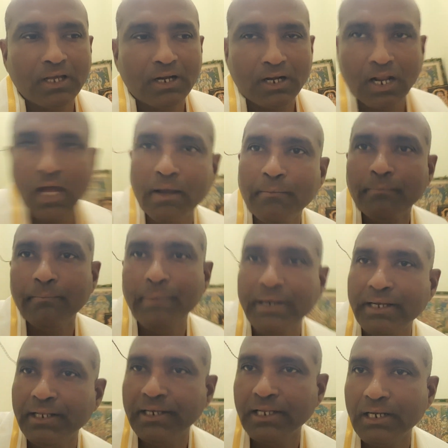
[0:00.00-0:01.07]
raw
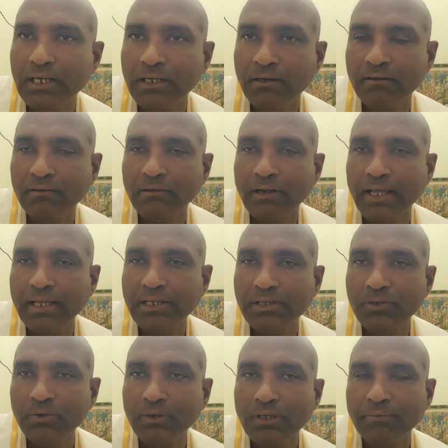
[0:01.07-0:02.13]
material like
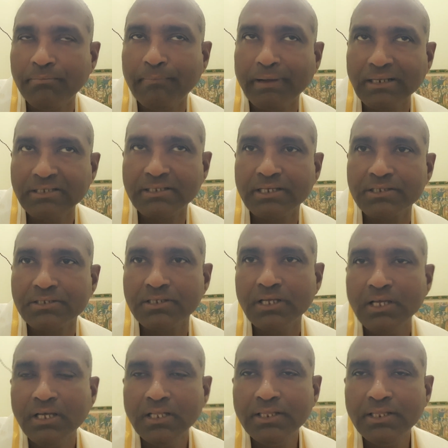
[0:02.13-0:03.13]
your pulses.